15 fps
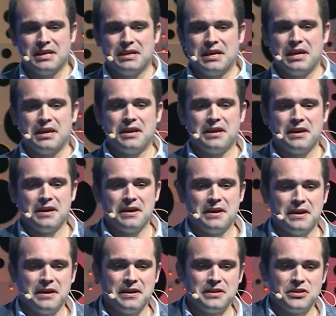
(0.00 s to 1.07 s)

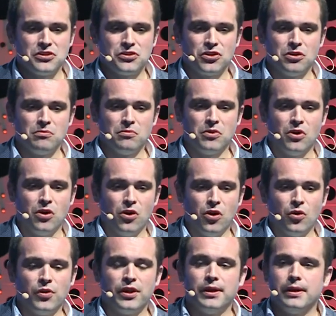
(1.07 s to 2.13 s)
uh, some
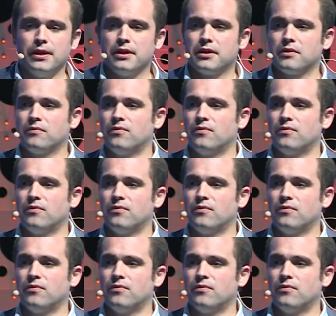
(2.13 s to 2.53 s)
other